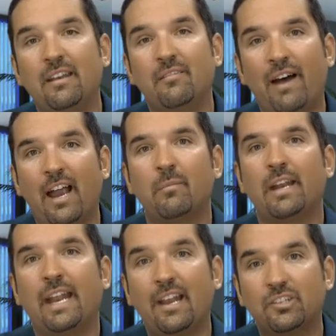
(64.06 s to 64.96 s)

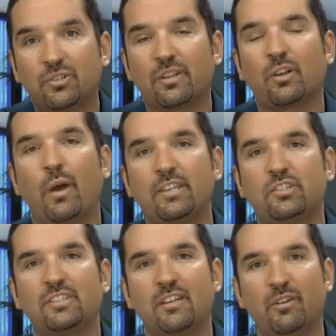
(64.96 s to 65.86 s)
environment and answer the
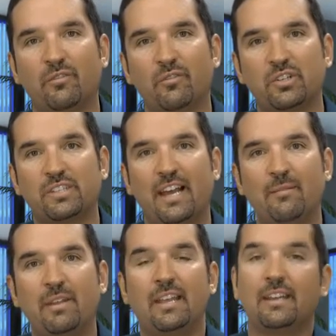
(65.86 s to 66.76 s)
questions of your
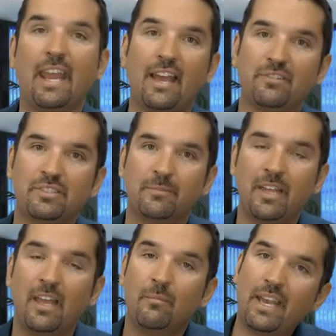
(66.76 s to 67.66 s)
first-time guest.
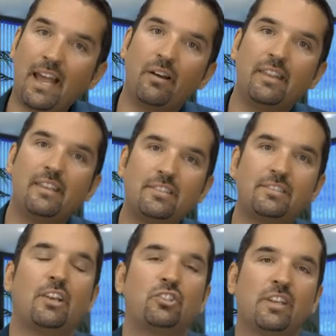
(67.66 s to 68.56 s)
But now in this
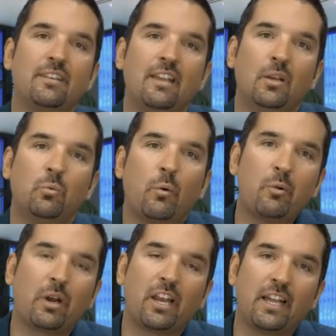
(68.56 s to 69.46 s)
session, what we
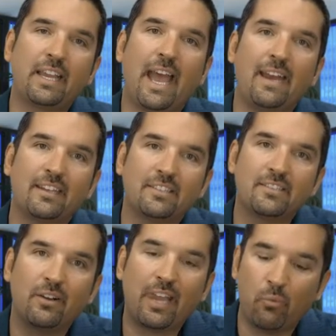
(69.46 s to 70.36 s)
want to look at
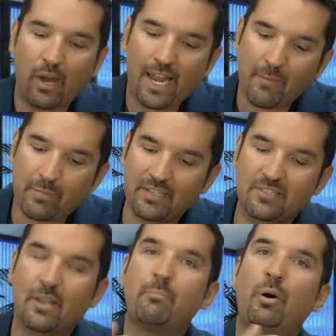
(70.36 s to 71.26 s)
is, okay, what
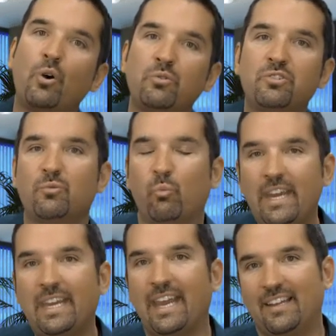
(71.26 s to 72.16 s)
happens
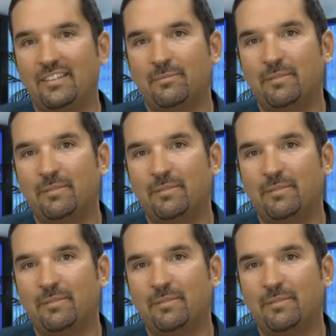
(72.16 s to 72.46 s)
post-weekend?